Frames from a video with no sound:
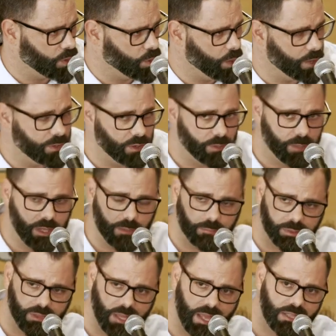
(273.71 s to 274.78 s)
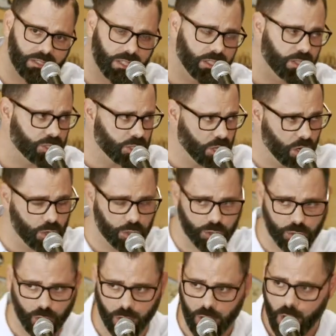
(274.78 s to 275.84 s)
whether it be planting a
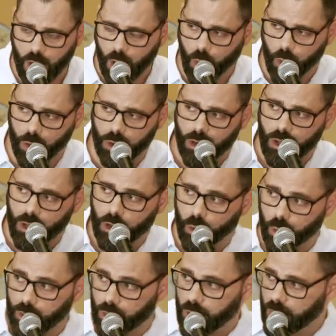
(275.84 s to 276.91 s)
church or